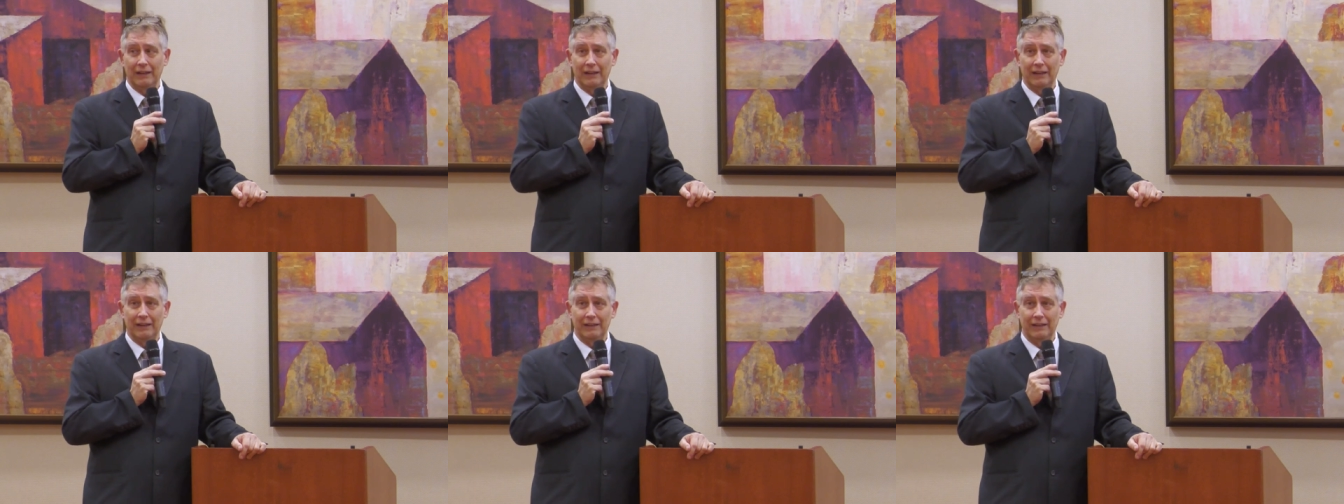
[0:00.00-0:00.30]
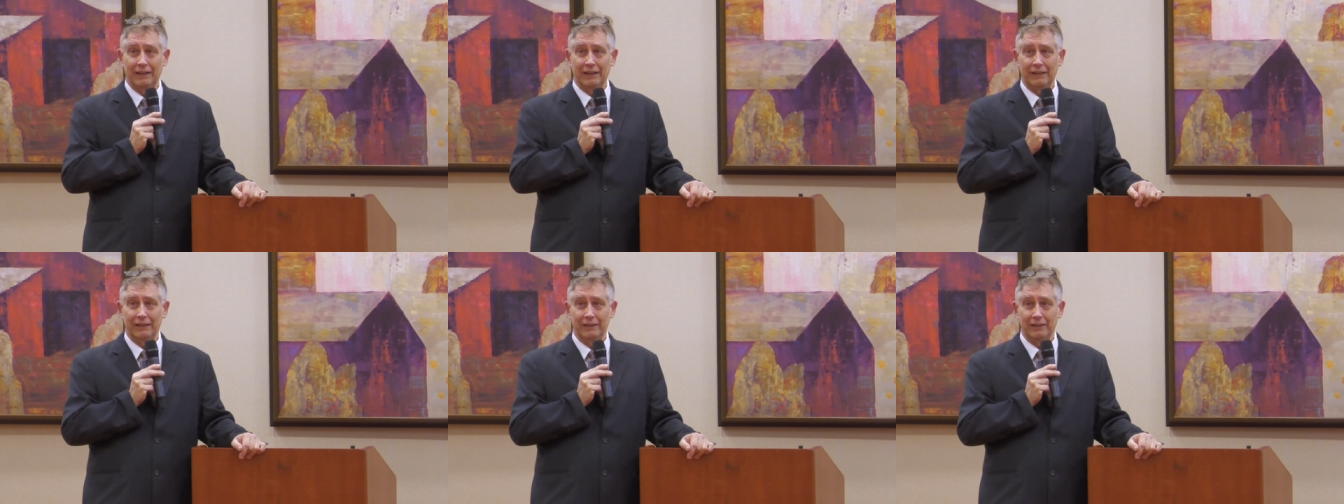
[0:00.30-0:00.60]

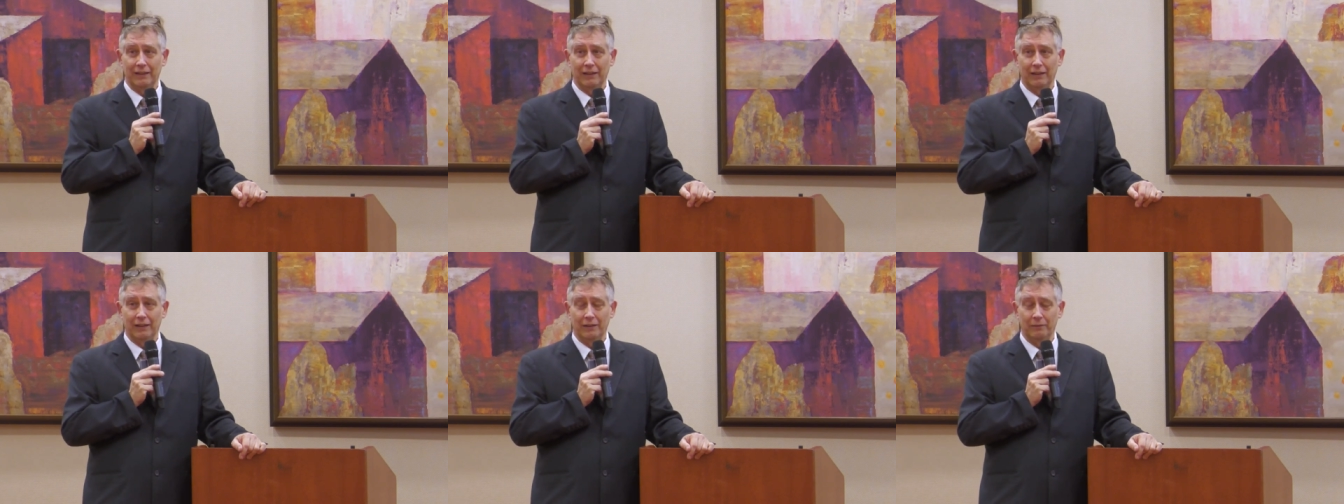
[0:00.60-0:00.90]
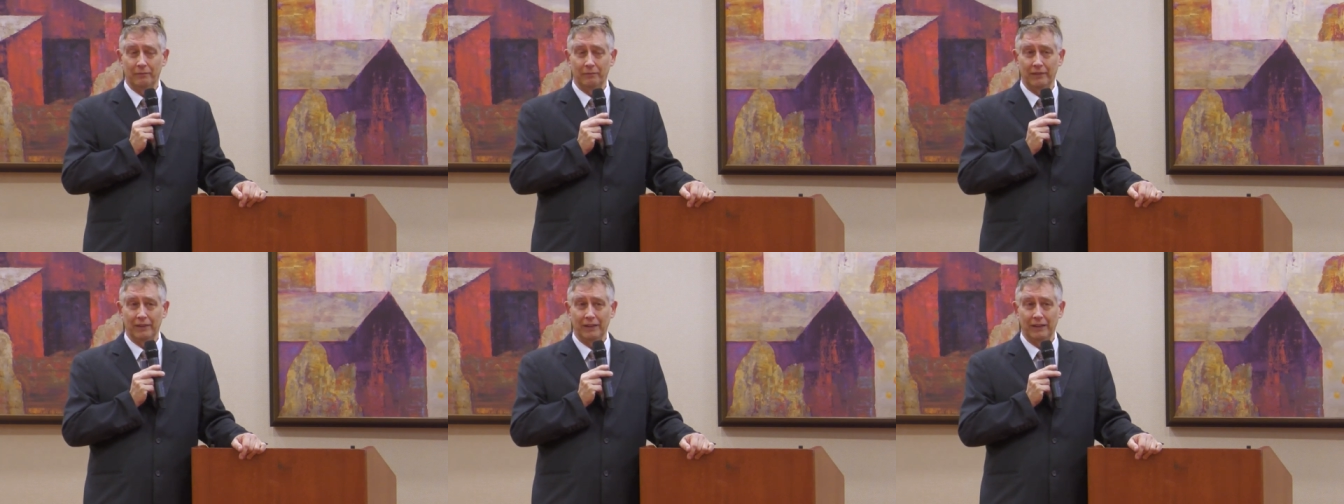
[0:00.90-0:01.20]
in that
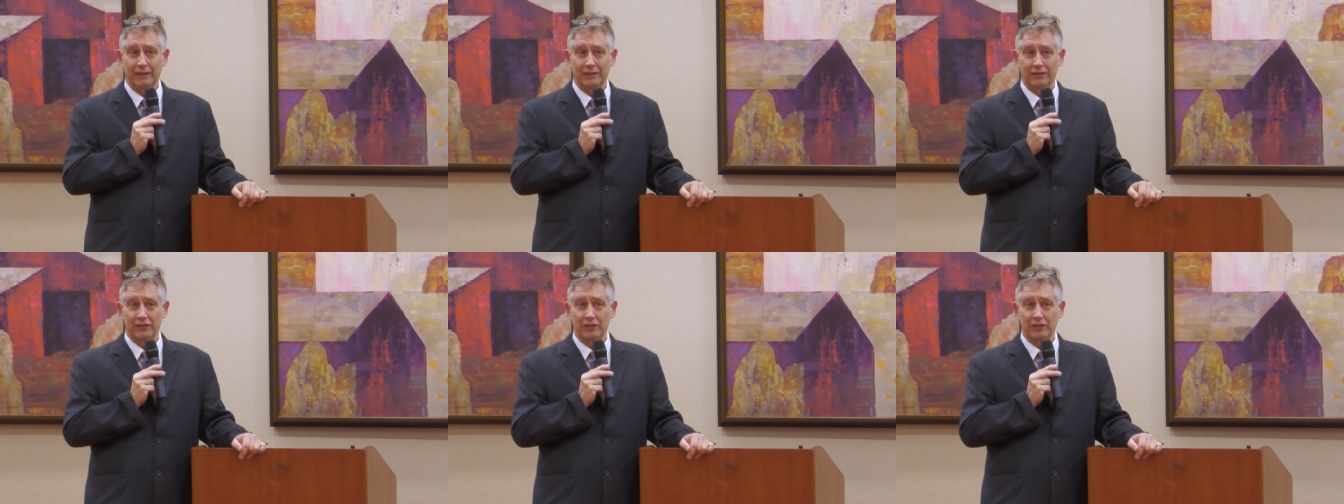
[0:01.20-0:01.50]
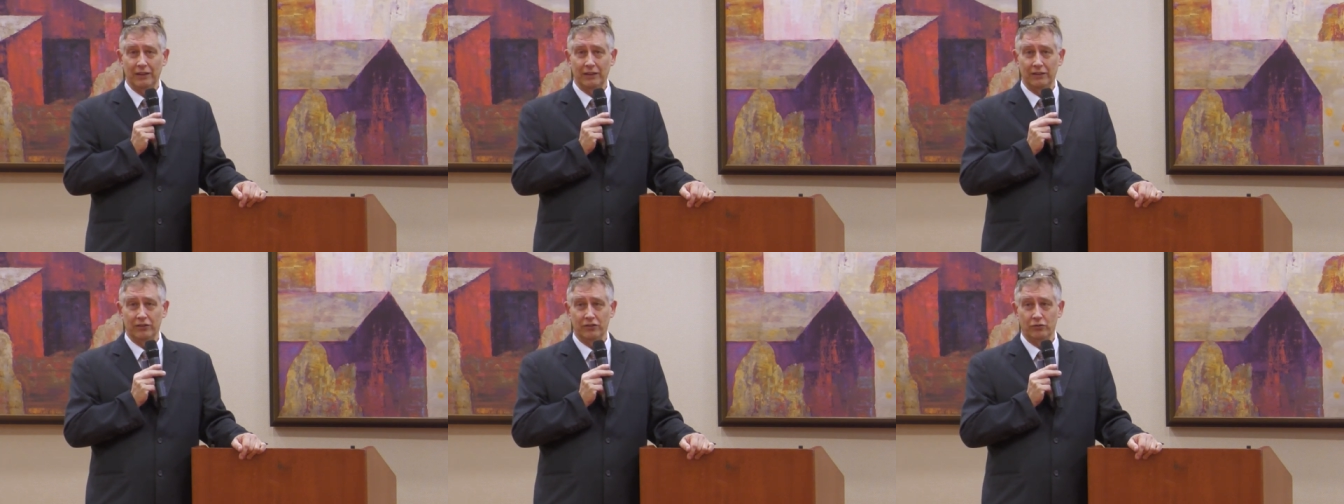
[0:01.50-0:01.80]
um, it's
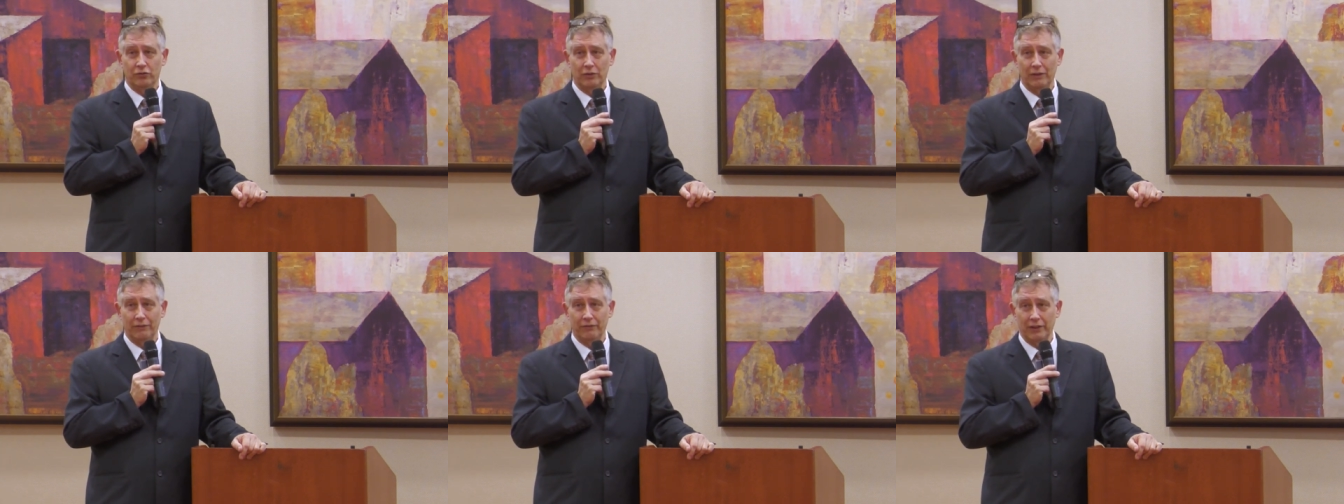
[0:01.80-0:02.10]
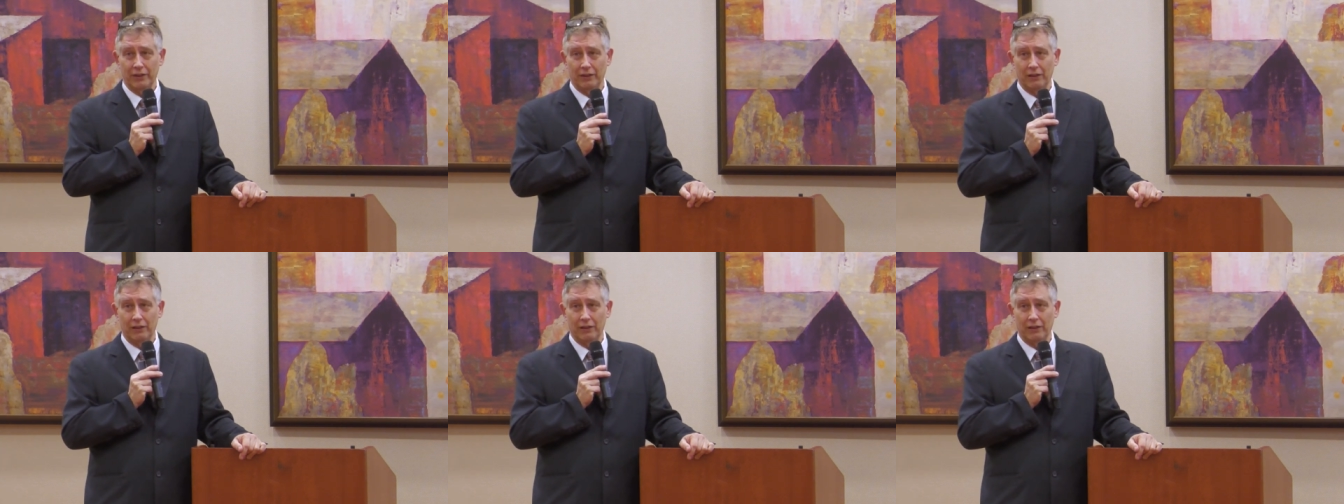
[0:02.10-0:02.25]
it's driven